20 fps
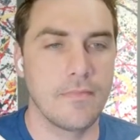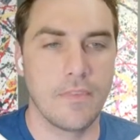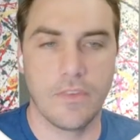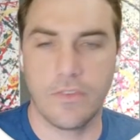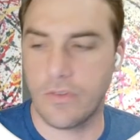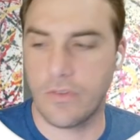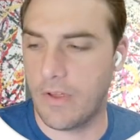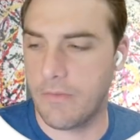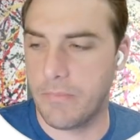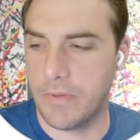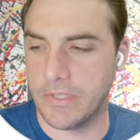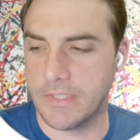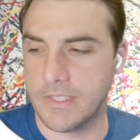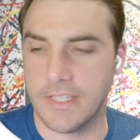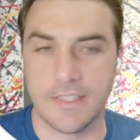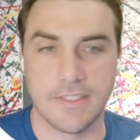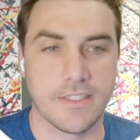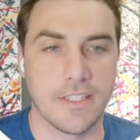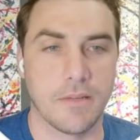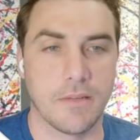So I built
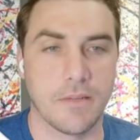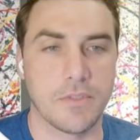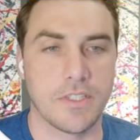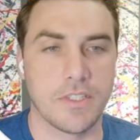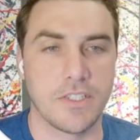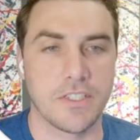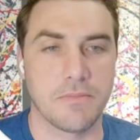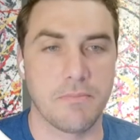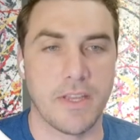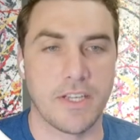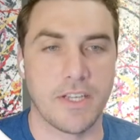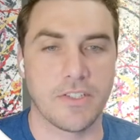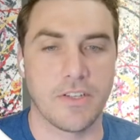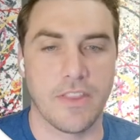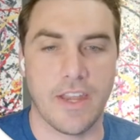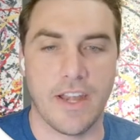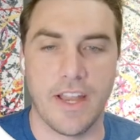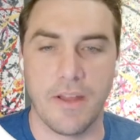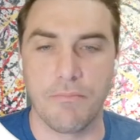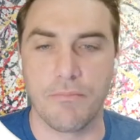in a step to just make sure
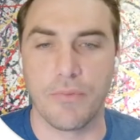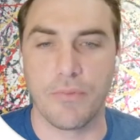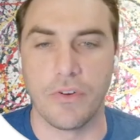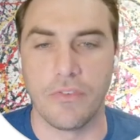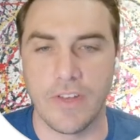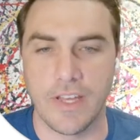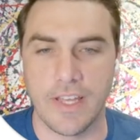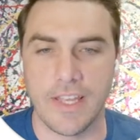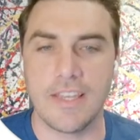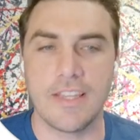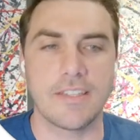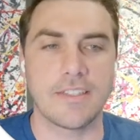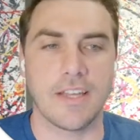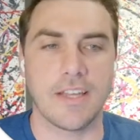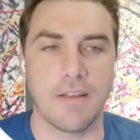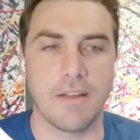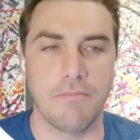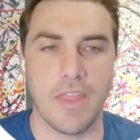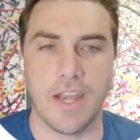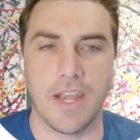that I approve it
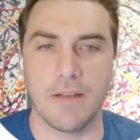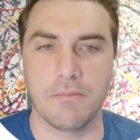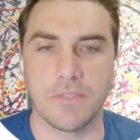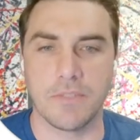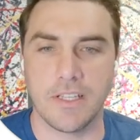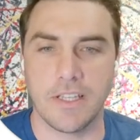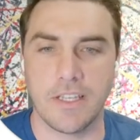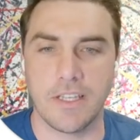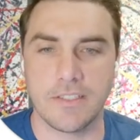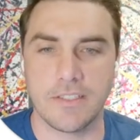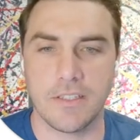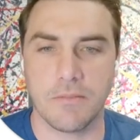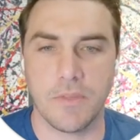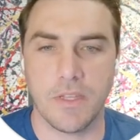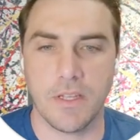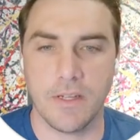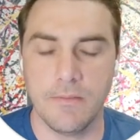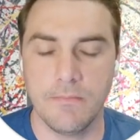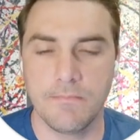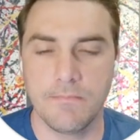anytime that I'm deleting
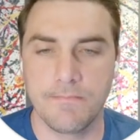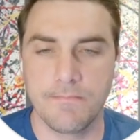something.